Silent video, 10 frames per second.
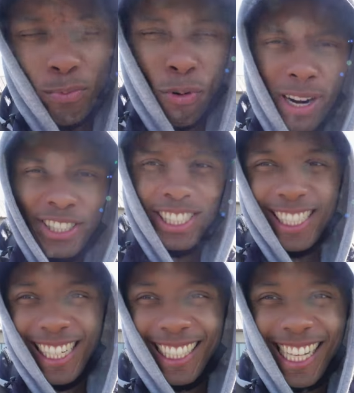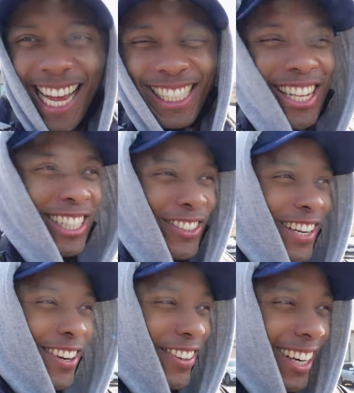brunch slash lunch or
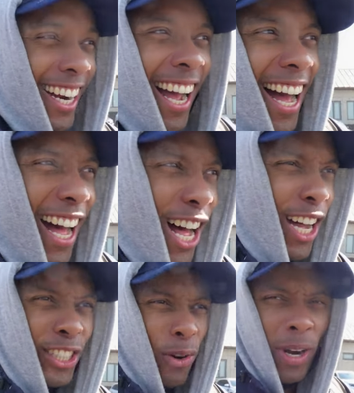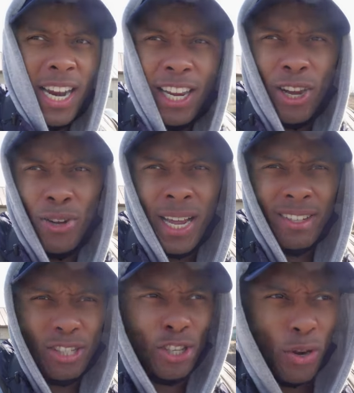whatever. So we're gonna go
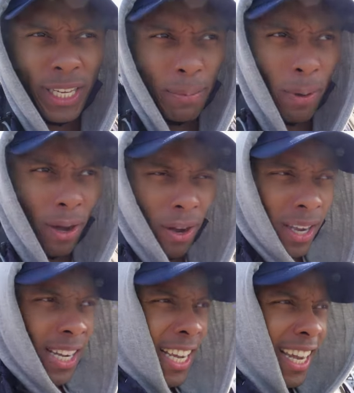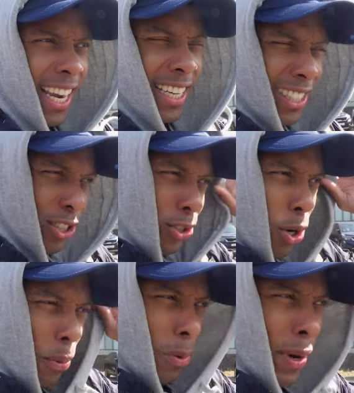now to Seogwipo, and it's
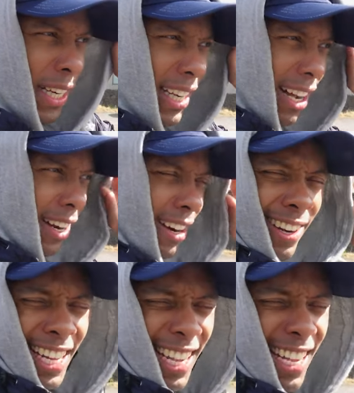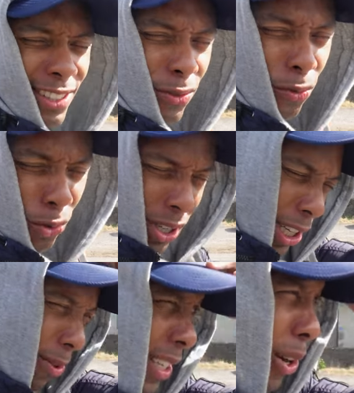super windy out here. It got
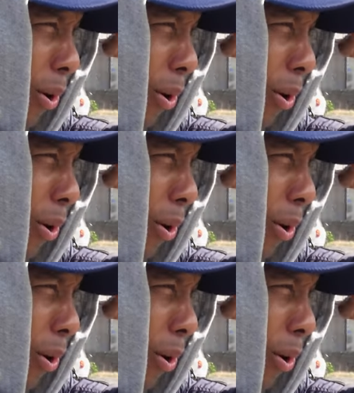really, really